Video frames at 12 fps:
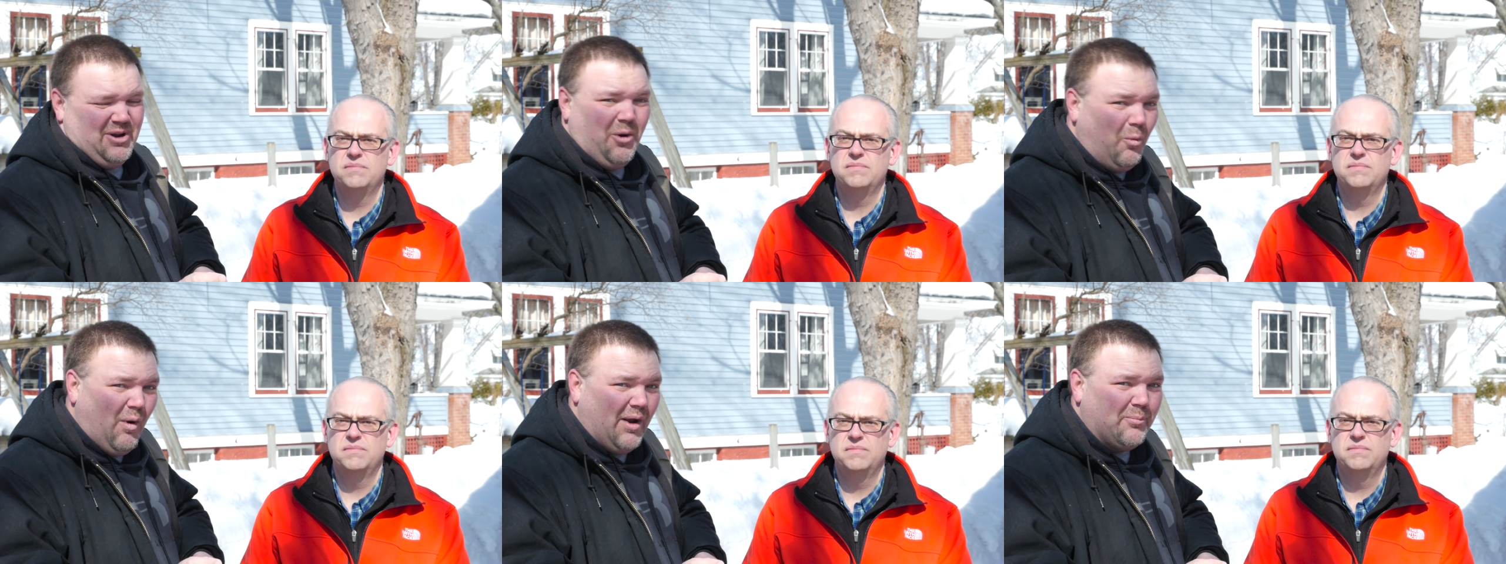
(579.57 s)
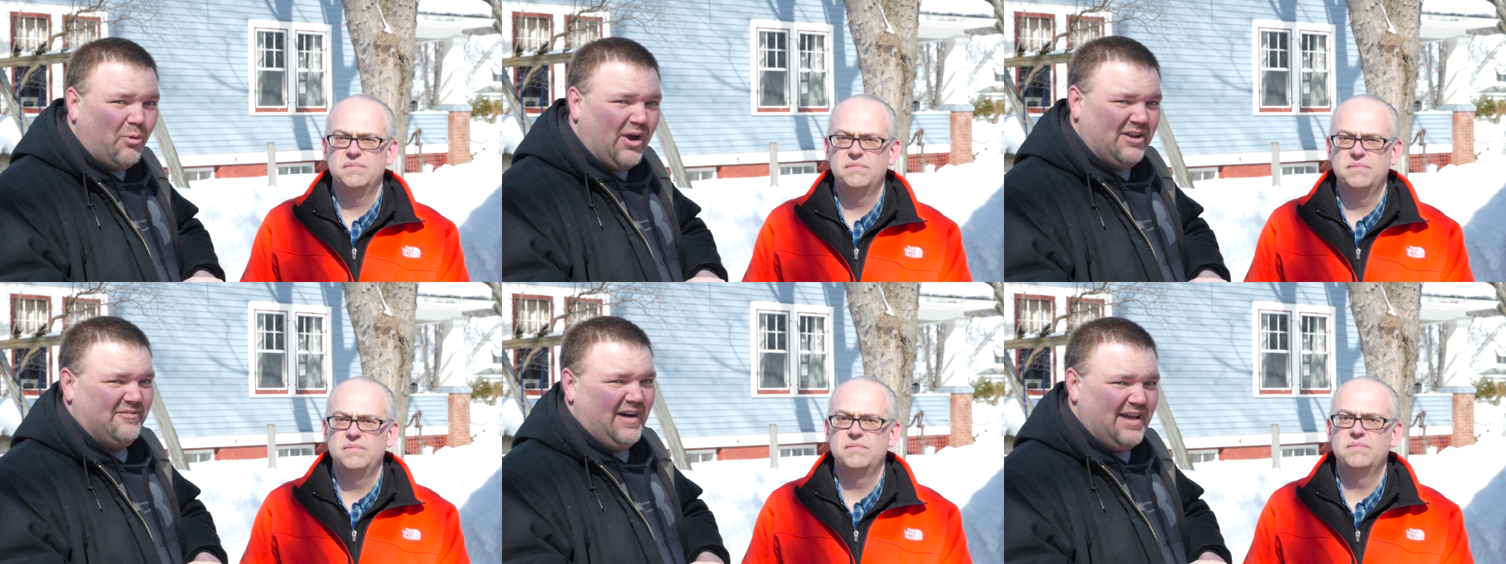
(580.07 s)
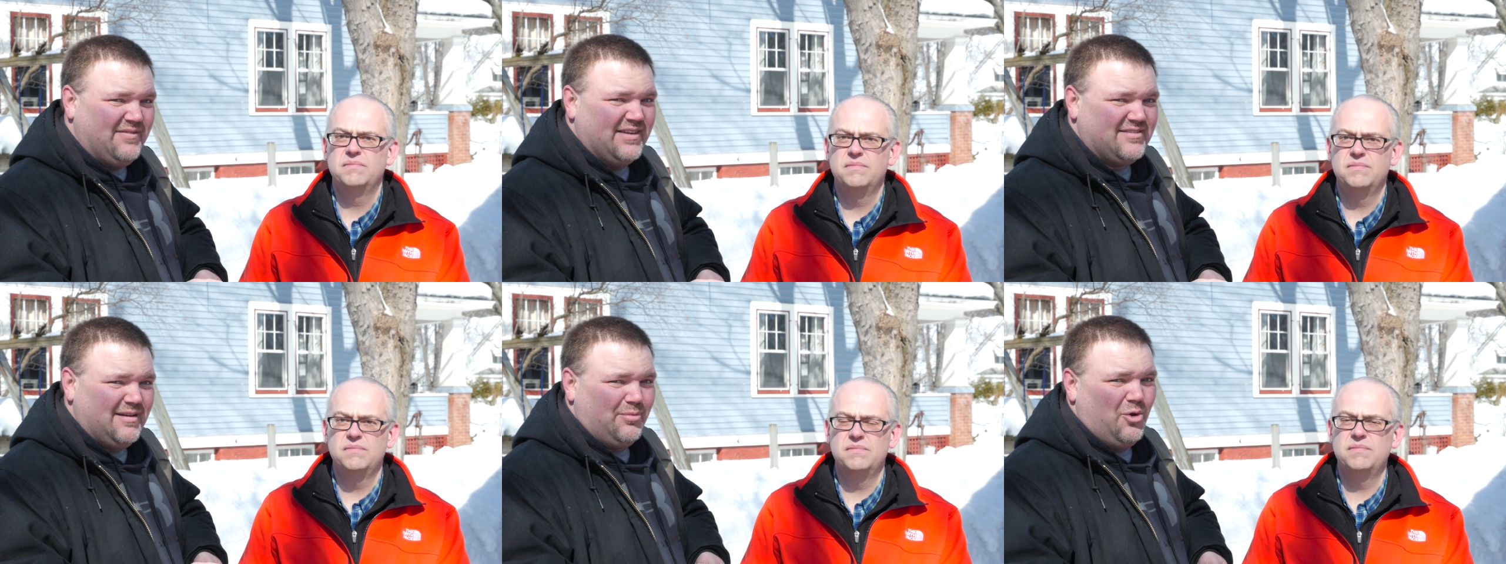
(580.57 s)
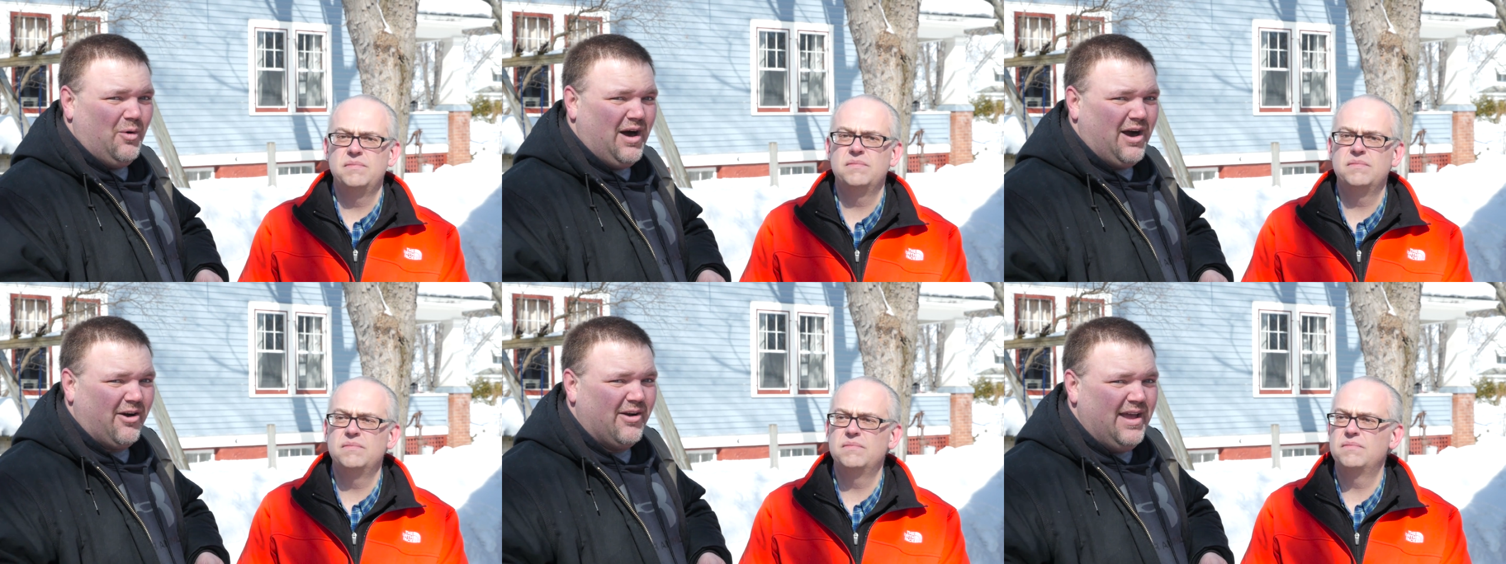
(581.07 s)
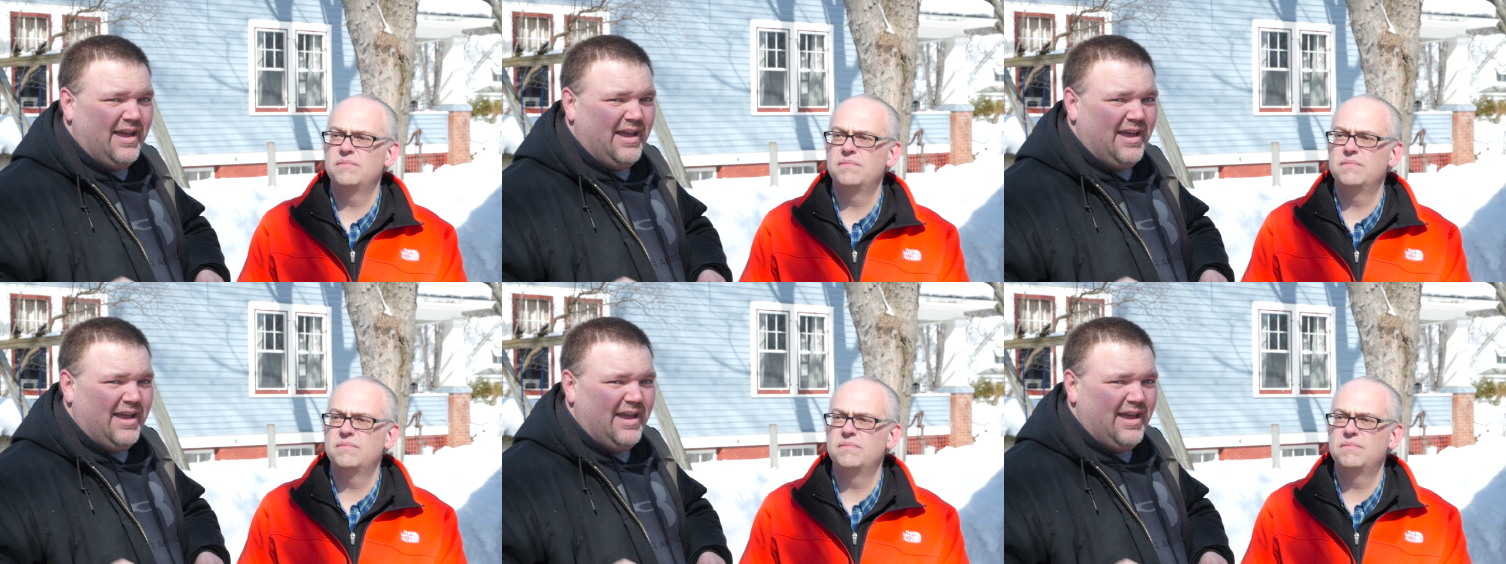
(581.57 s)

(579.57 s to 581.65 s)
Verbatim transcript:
Speaker 1: you know, 1.5 SWR